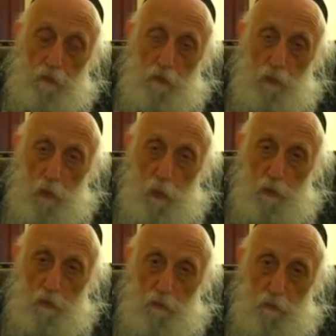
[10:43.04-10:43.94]
they
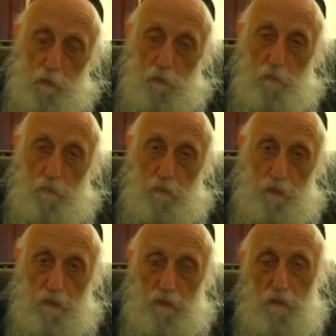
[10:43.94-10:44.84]
usually assume
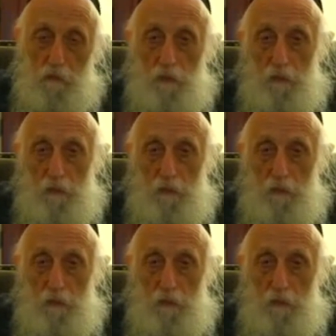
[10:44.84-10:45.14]
that this